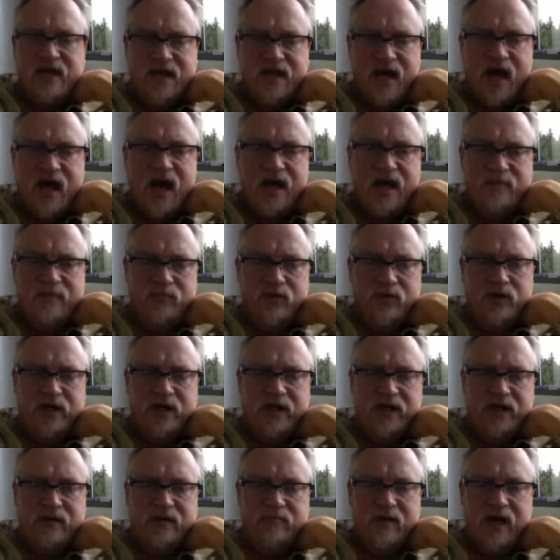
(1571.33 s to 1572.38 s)
I put in
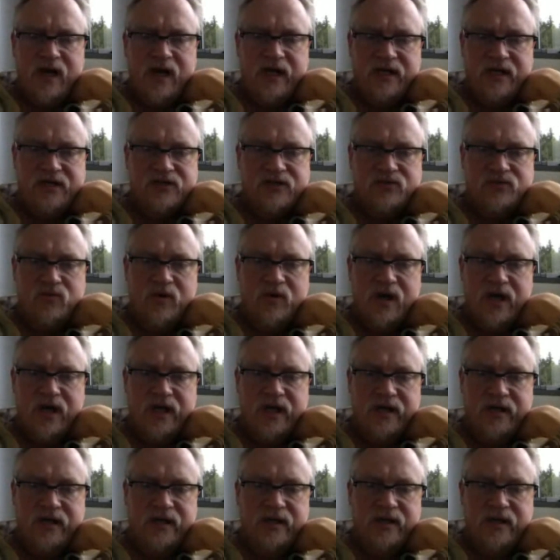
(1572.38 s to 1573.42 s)
a
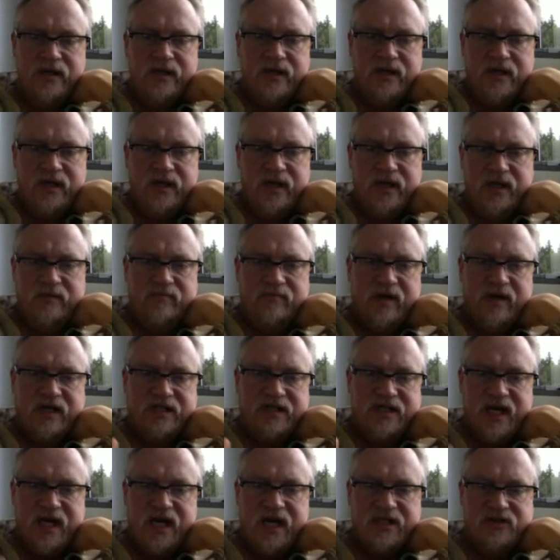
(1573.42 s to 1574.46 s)
-1 in my
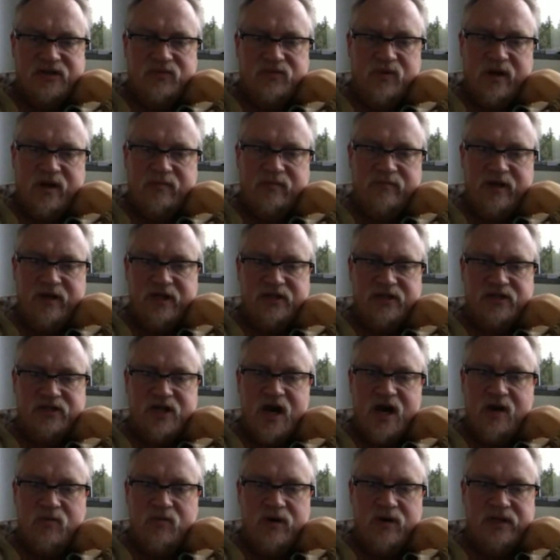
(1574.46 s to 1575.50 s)
test one, but it's not
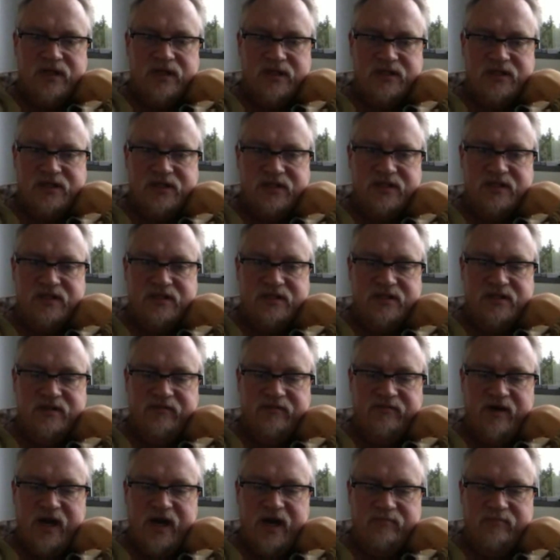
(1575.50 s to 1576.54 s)
one that's
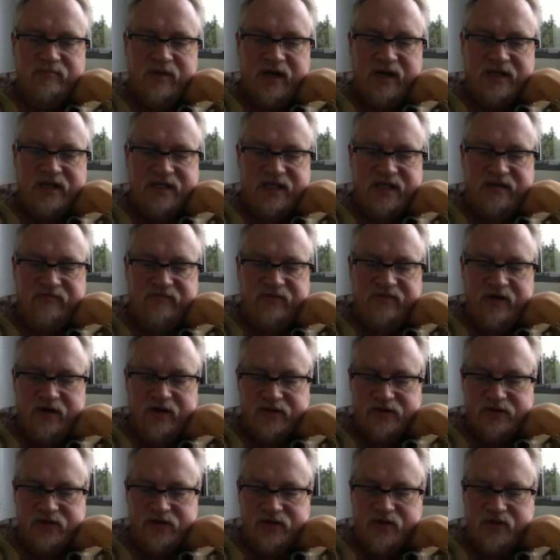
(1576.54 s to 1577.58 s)
defined by default.
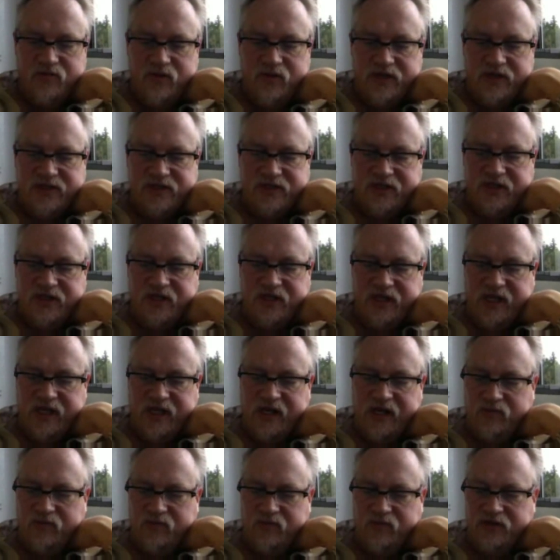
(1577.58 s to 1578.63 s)
So the ones that you get
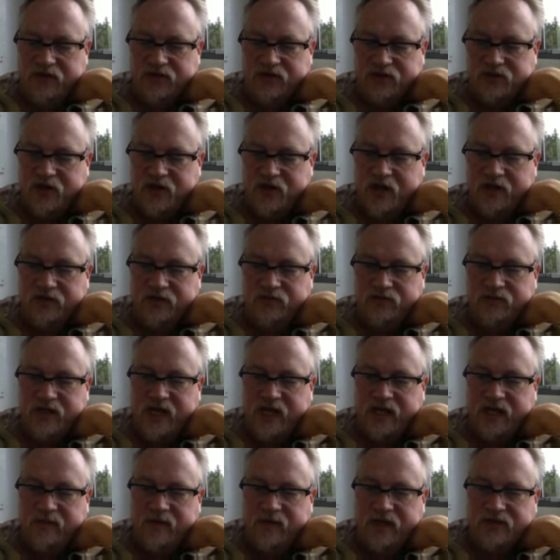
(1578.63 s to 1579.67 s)
when you install a new
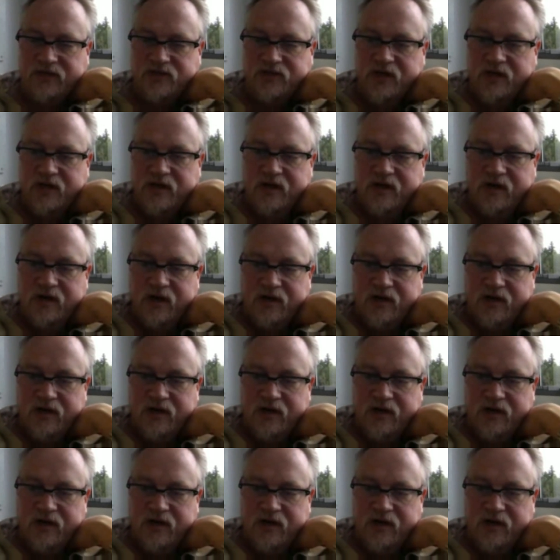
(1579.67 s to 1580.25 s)
database are